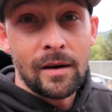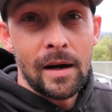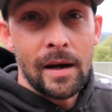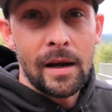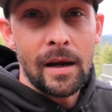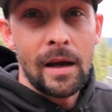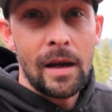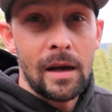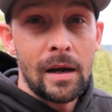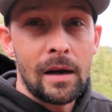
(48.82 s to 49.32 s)

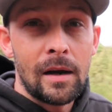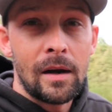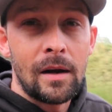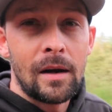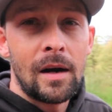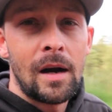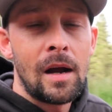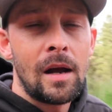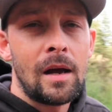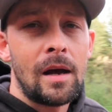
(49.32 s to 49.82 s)
right
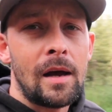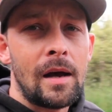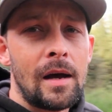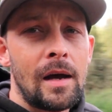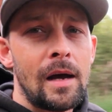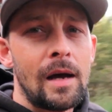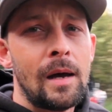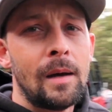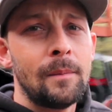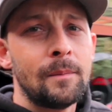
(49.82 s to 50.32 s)
here
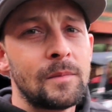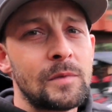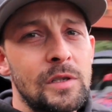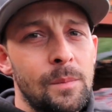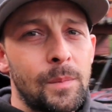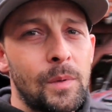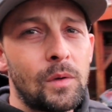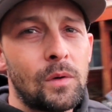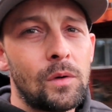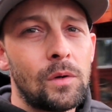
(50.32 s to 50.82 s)

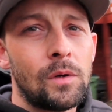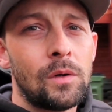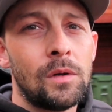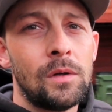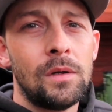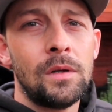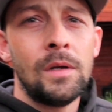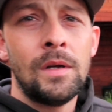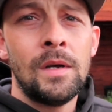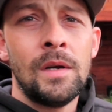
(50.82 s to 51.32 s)
to pull
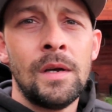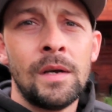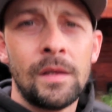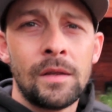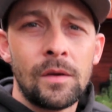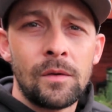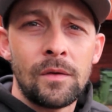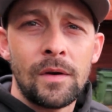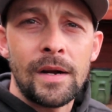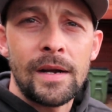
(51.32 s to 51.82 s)

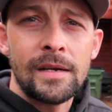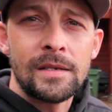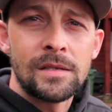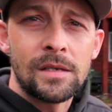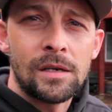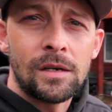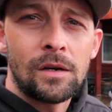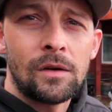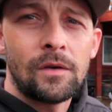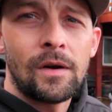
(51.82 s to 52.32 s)
the
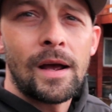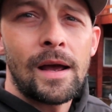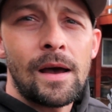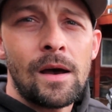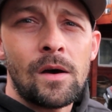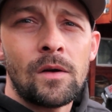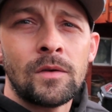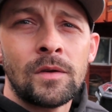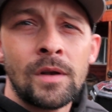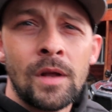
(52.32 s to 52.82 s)
Razor
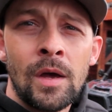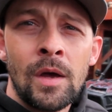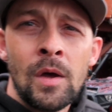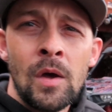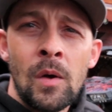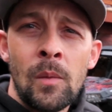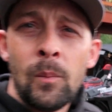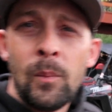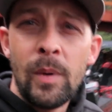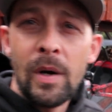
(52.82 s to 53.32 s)
around,
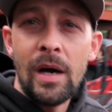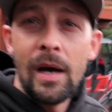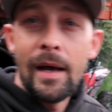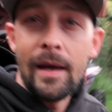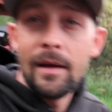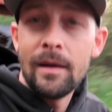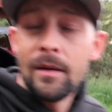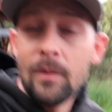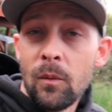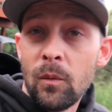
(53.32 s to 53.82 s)

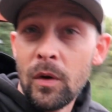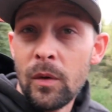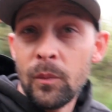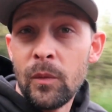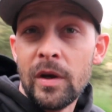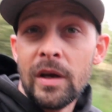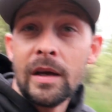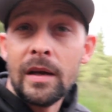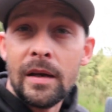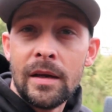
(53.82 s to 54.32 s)
but when
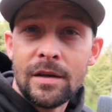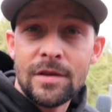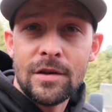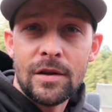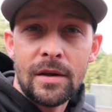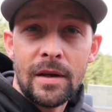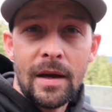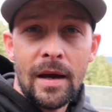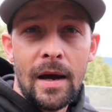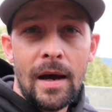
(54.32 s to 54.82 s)
we
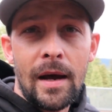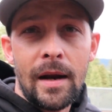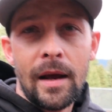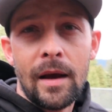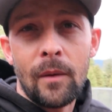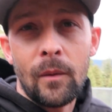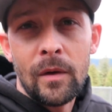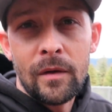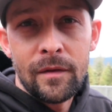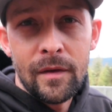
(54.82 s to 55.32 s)
initially got
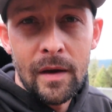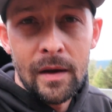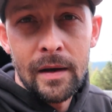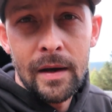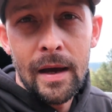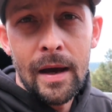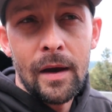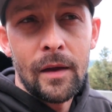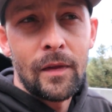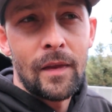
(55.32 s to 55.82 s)
it, we
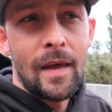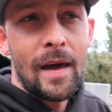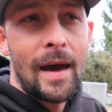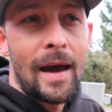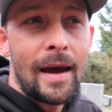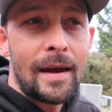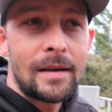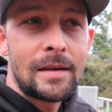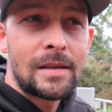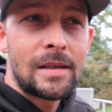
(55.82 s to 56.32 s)
found out
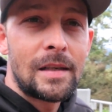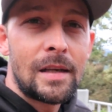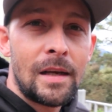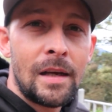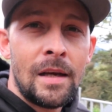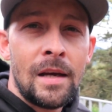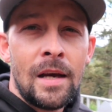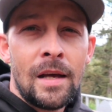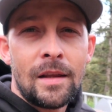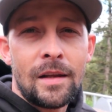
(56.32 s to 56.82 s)
that
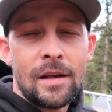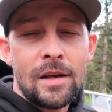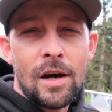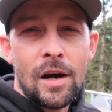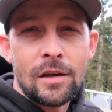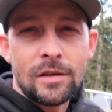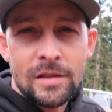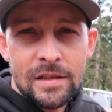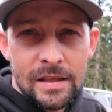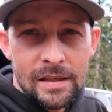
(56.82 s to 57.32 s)
the
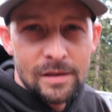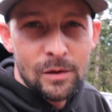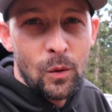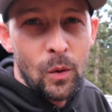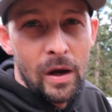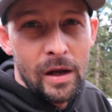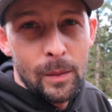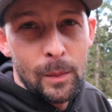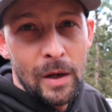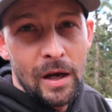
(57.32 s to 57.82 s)
Dodge sits
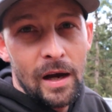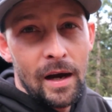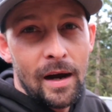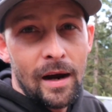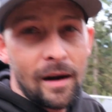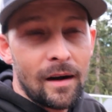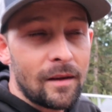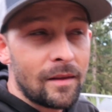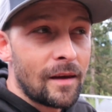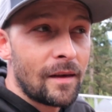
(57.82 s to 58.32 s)
quite a bit
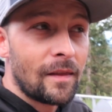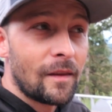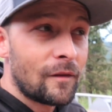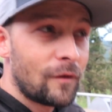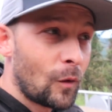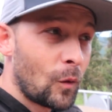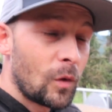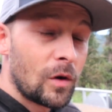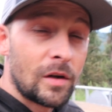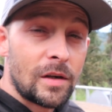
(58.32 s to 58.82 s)
higher than the
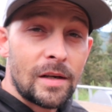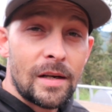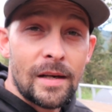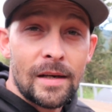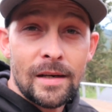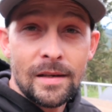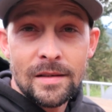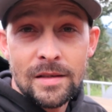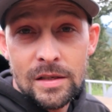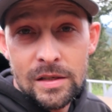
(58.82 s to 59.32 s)
Ford
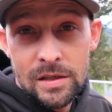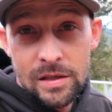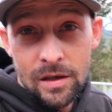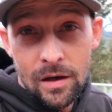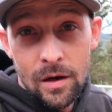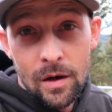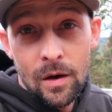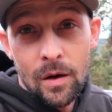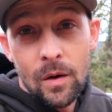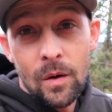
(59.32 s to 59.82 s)
does,
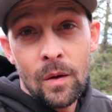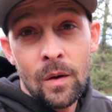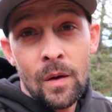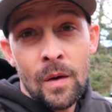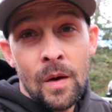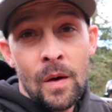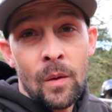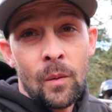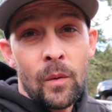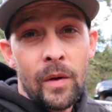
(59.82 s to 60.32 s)
so
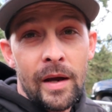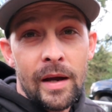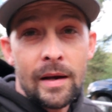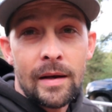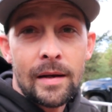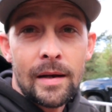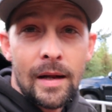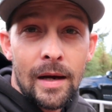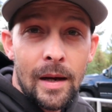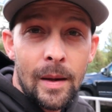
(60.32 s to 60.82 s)
we
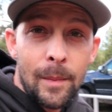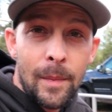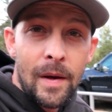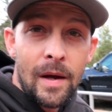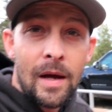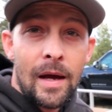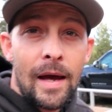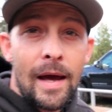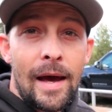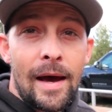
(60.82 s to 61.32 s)
ended up
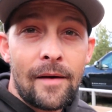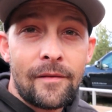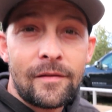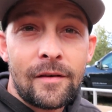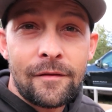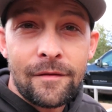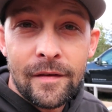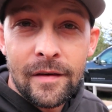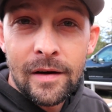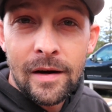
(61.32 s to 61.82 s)
having
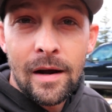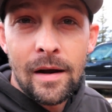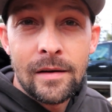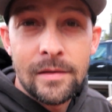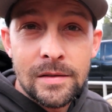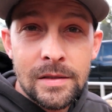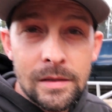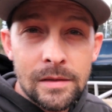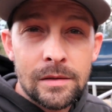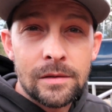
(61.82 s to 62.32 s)
to figure out
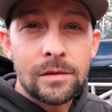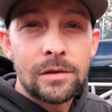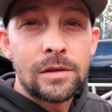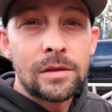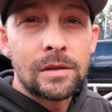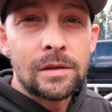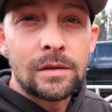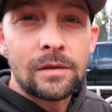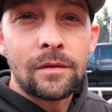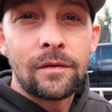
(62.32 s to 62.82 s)
a
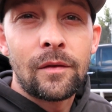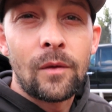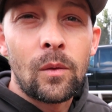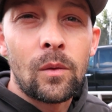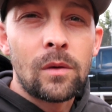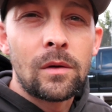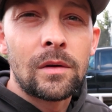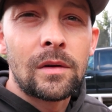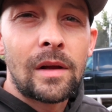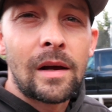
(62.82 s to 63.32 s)
solution
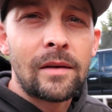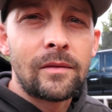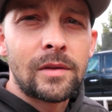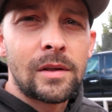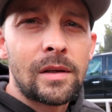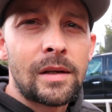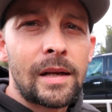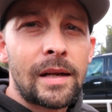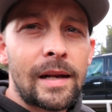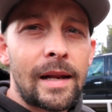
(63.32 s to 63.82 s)
for
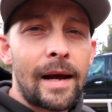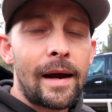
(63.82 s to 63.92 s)
leveling it